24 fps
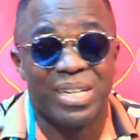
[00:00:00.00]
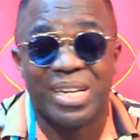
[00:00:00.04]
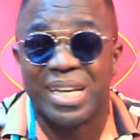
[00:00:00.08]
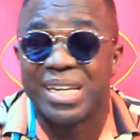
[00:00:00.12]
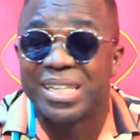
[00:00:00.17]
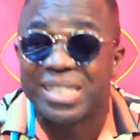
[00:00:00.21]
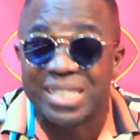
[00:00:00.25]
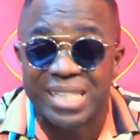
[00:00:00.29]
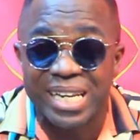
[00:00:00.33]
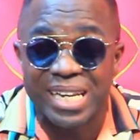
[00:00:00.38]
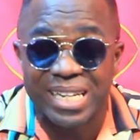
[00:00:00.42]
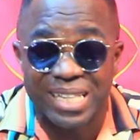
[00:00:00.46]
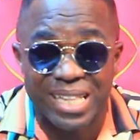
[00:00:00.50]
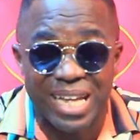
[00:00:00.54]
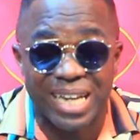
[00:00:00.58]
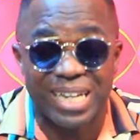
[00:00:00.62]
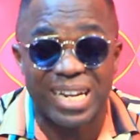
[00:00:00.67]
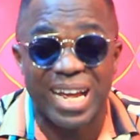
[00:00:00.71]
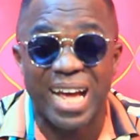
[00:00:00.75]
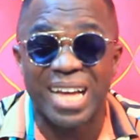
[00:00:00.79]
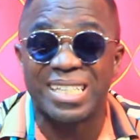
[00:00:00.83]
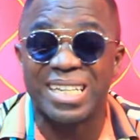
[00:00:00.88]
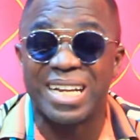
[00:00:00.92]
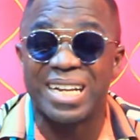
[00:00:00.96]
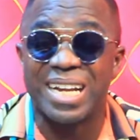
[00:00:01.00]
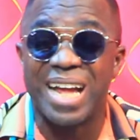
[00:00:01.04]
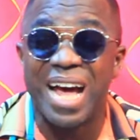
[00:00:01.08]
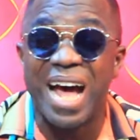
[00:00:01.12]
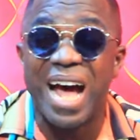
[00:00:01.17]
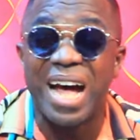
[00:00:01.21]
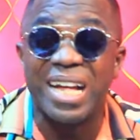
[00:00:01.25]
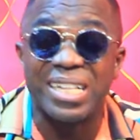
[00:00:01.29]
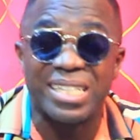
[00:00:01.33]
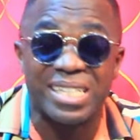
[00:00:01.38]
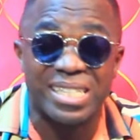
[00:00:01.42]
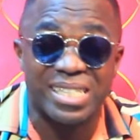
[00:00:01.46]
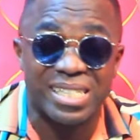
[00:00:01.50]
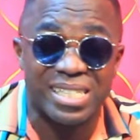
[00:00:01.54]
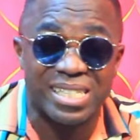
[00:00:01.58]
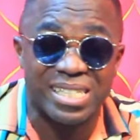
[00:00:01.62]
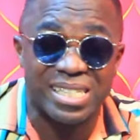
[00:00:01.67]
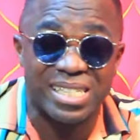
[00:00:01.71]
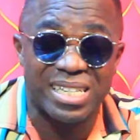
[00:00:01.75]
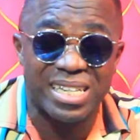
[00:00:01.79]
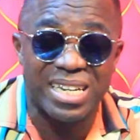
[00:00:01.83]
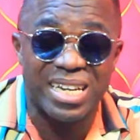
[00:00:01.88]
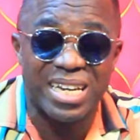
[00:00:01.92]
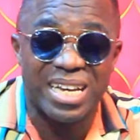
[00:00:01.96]
they say that as an
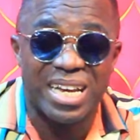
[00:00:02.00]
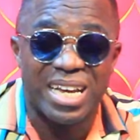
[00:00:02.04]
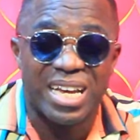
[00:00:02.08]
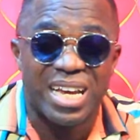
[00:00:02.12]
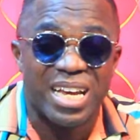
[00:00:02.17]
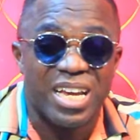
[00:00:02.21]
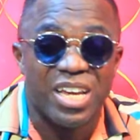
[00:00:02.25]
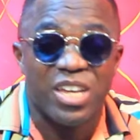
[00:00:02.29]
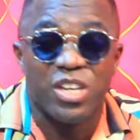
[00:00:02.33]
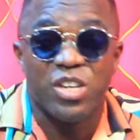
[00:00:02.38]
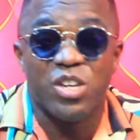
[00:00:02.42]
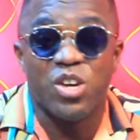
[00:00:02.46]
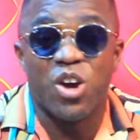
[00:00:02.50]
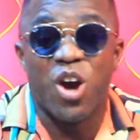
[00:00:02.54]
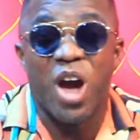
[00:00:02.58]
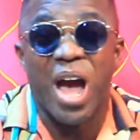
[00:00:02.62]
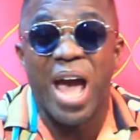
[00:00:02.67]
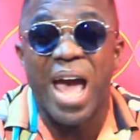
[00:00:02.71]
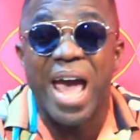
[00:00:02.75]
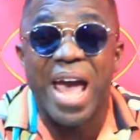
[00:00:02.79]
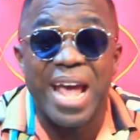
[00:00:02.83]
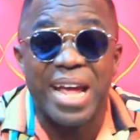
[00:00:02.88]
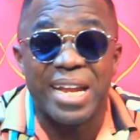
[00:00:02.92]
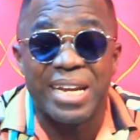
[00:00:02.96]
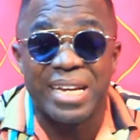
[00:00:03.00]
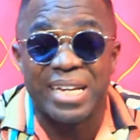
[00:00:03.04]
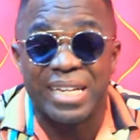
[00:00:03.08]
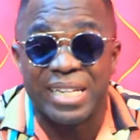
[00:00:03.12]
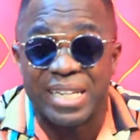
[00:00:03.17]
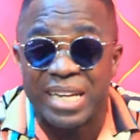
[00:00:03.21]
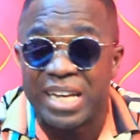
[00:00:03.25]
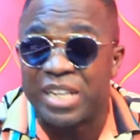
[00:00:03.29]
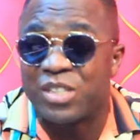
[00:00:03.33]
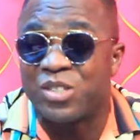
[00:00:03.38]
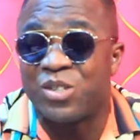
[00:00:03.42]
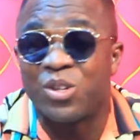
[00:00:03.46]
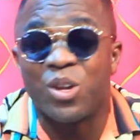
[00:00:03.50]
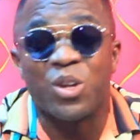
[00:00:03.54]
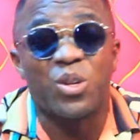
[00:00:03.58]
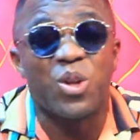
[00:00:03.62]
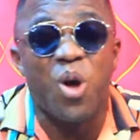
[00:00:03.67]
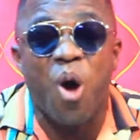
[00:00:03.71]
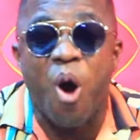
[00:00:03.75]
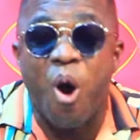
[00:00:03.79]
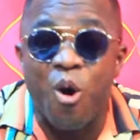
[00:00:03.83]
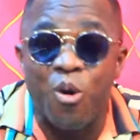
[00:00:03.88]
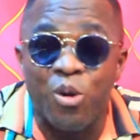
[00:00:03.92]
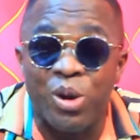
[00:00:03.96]
artist, your earning is not
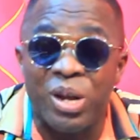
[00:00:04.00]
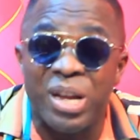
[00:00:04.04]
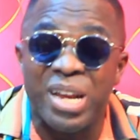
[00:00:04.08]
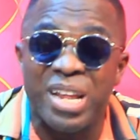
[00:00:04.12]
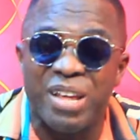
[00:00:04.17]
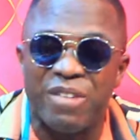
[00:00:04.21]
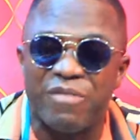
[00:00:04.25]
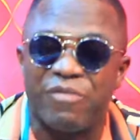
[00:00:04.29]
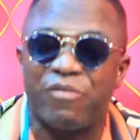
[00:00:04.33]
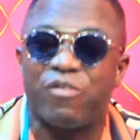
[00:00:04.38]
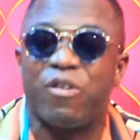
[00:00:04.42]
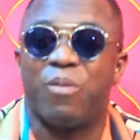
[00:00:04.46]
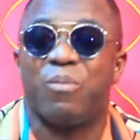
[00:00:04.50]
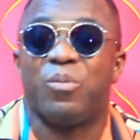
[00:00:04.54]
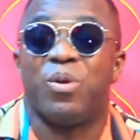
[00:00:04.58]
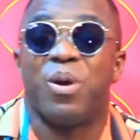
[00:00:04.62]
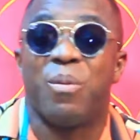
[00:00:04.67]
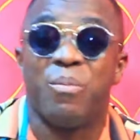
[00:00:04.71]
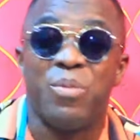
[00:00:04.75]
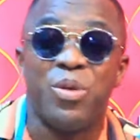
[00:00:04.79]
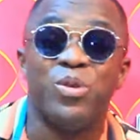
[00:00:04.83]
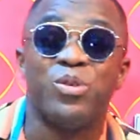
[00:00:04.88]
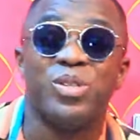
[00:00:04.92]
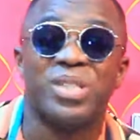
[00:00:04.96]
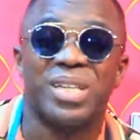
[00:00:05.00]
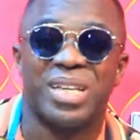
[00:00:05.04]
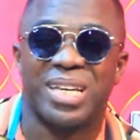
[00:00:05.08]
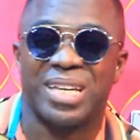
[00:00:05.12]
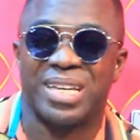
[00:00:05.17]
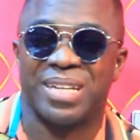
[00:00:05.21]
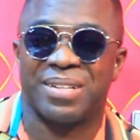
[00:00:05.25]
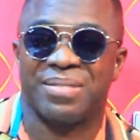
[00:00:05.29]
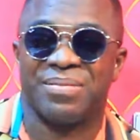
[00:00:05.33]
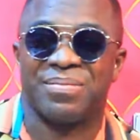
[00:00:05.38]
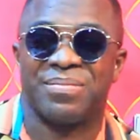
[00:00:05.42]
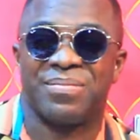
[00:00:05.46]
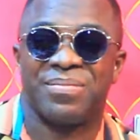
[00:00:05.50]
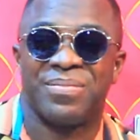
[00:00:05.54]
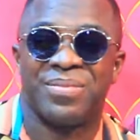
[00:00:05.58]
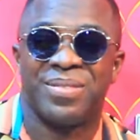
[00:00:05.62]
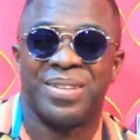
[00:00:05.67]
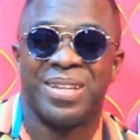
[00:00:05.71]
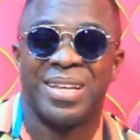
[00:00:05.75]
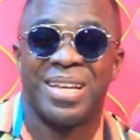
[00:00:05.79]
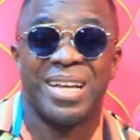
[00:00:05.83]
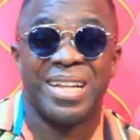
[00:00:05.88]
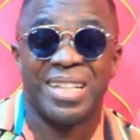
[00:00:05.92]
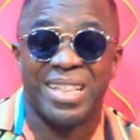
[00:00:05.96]
only from your music.
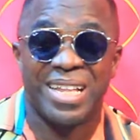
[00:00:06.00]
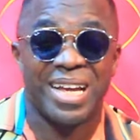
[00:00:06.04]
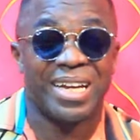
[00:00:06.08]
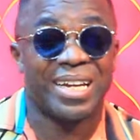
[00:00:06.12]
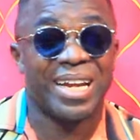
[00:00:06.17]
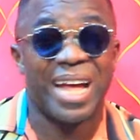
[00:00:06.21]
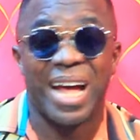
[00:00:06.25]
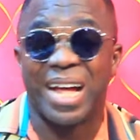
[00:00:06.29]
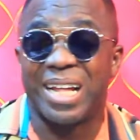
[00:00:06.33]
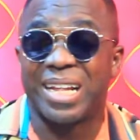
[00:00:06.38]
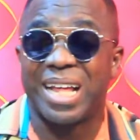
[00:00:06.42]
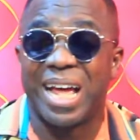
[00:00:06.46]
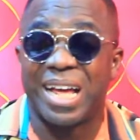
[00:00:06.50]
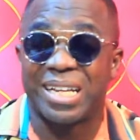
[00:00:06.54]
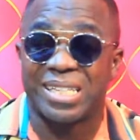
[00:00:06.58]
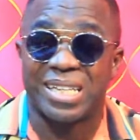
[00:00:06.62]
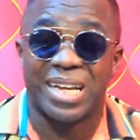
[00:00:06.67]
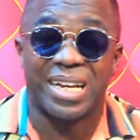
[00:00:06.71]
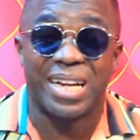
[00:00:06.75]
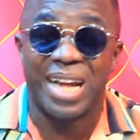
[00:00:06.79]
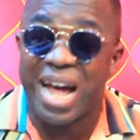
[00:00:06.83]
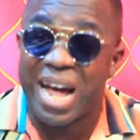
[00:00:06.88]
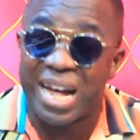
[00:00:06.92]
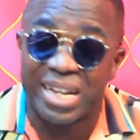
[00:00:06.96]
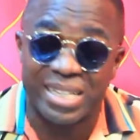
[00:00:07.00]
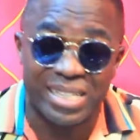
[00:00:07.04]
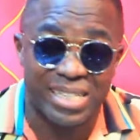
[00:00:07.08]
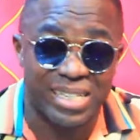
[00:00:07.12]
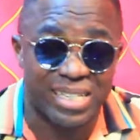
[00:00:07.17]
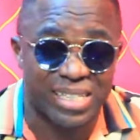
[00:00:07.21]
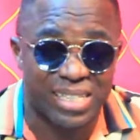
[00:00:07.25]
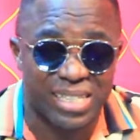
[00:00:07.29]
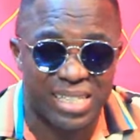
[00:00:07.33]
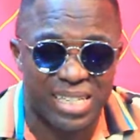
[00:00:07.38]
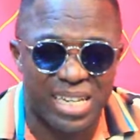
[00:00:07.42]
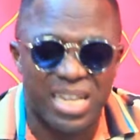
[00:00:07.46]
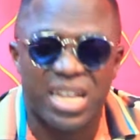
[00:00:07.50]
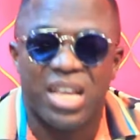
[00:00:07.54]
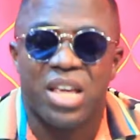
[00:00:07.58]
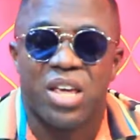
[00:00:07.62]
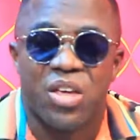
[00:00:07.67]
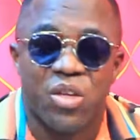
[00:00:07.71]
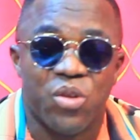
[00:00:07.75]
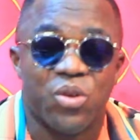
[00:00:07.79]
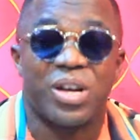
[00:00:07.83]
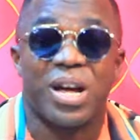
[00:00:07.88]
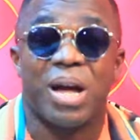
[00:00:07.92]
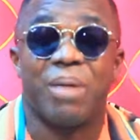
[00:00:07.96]
That as an artist,
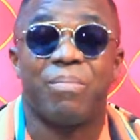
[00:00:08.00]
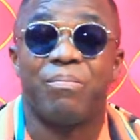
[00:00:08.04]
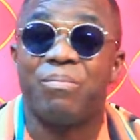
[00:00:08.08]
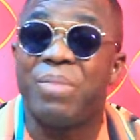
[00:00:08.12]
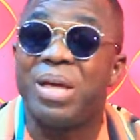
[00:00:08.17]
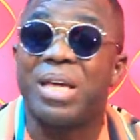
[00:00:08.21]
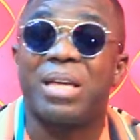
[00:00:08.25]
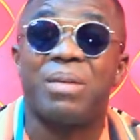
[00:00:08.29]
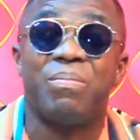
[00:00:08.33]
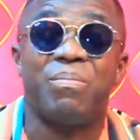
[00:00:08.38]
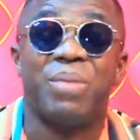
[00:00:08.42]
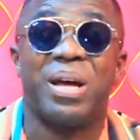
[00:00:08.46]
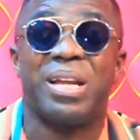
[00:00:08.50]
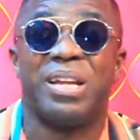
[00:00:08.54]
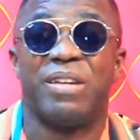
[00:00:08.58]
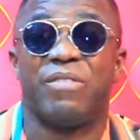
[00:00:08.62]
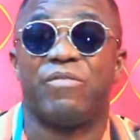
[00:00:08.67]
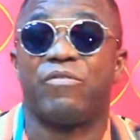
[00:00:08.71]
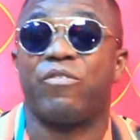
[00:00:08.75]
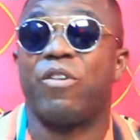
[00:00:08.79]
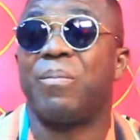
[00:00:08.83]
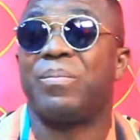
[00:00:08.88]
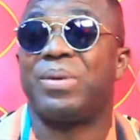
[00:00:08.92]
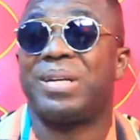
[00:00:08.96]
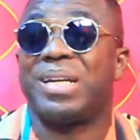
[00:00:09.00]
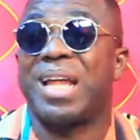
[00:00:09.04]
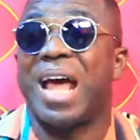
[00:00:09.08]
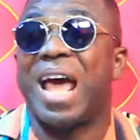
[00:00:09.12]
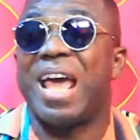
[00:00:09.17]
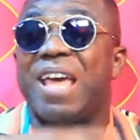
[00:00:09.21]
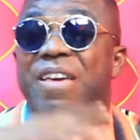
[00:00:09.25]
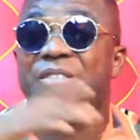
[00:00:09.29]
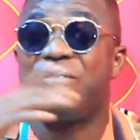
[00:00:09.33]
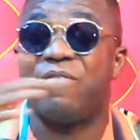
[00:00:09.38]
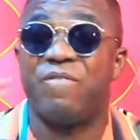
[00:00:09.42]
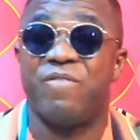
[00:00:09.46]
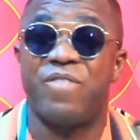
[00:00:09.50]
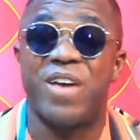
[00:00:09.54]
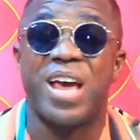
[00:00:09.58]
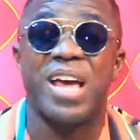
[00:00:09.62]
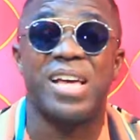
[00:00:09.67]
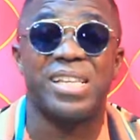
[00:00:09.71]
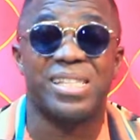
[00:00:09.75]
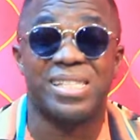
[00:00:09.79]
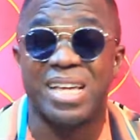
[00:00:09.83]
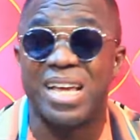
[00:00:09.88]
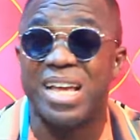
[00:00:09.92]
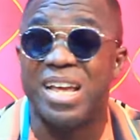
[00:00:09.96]
you can make money from
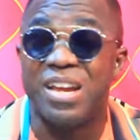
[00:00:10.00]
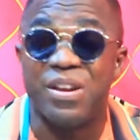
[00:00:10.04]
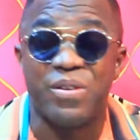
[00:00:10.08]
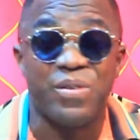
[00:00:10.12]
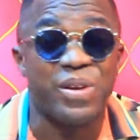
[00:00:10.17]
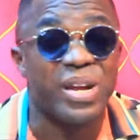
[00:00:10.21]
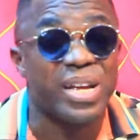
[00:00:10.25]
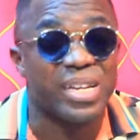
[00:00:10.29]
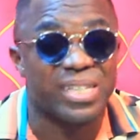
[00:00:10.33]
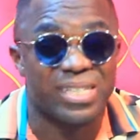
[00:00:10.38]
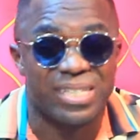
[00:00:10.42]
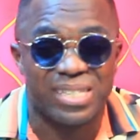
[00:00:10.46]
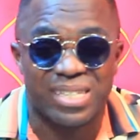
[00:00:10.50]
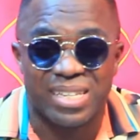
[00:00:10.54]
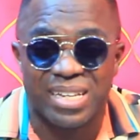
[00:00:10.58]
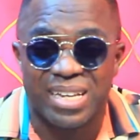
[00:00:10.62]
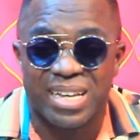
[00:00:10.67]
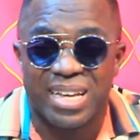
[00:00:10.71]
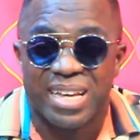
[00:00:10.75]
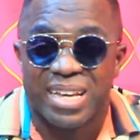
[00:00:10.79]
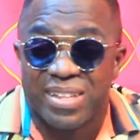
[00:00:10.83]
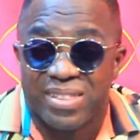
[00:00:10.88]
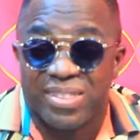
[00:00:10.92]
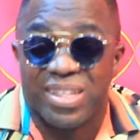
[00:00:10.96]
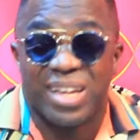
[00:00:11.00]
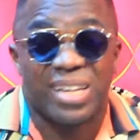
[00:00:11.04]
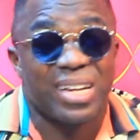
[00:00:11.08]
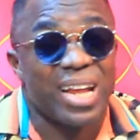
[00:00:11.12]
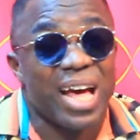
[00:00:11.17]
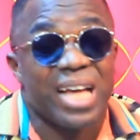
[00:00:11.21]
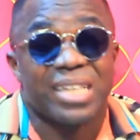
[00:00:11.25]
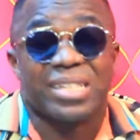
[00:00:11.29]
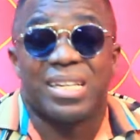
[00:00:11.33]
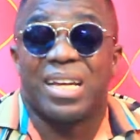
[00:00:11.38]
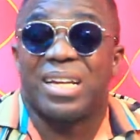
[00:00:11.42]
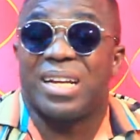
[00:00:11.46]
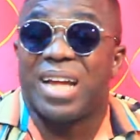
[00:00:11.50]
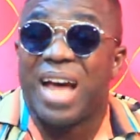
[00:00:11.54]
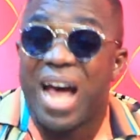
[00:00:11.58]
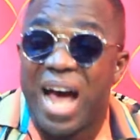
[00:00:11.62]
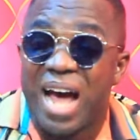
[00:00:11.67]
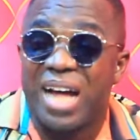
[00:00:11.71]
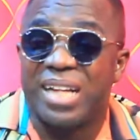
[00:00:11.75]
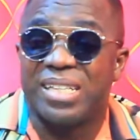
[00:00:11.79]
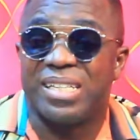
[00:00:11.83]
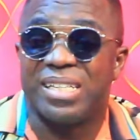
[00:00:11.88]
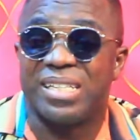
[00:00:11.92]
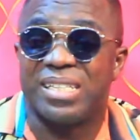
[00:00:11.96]
diverse areas. That as an
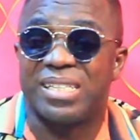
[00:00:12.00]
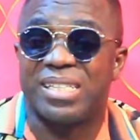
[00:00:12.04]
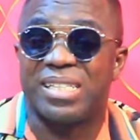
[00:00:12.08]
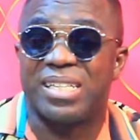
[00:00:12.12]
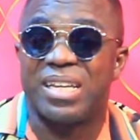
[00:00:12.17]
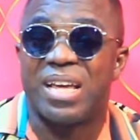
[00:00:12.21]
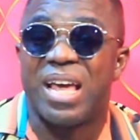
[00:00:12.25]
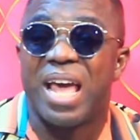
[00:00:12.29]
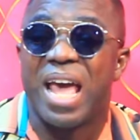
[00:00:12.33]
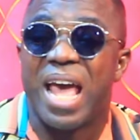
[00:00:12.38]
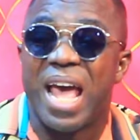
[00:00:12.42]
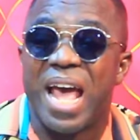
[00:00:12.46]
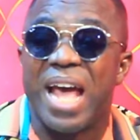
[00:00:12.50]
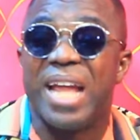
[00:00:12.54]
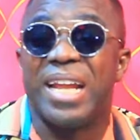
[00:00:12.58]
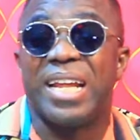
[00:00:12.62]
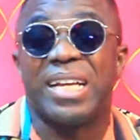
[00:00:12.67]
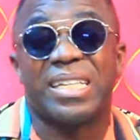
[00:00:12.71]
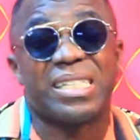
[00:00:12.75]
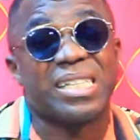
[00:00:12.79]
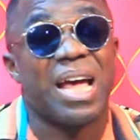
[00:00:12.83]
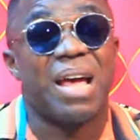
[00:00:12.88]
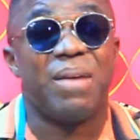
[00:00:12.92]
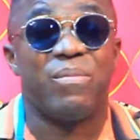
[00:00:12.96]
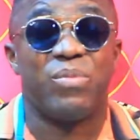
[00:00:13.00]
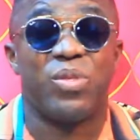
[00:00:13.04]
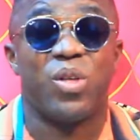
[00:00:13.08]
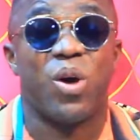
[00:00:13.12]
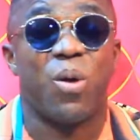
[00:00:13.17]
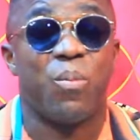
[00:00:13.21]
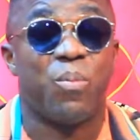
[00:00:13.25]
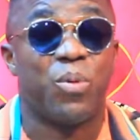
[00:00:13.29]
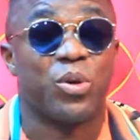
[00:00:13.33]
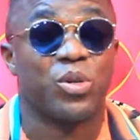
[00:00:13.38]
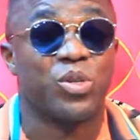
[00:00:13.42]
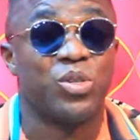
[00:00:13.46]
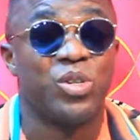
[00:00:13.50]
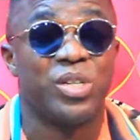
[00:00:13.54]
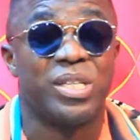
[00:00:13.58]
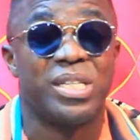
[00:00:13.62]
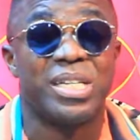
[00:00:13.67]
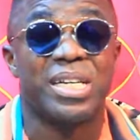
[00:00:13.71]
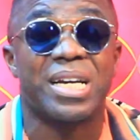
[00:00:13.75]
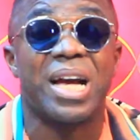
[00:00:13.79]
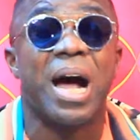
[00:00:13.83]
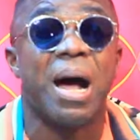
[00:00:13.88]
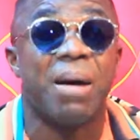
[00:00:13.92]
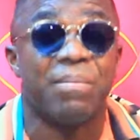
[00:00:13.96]
artist, anytime the opportunity
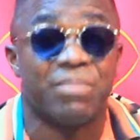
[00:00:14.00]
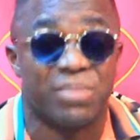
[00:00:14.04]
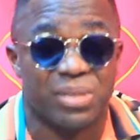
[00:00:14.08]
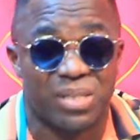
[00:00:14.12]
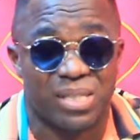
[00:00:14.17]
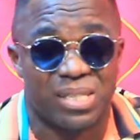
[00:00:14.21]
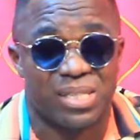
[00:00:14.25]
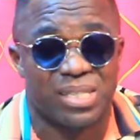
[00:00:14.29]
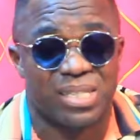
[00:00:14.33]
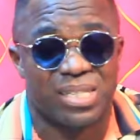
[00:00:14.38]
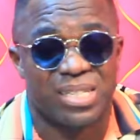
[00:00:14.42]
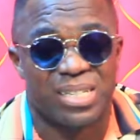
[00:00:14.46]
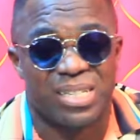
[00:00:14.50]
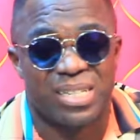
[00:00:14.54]
comes,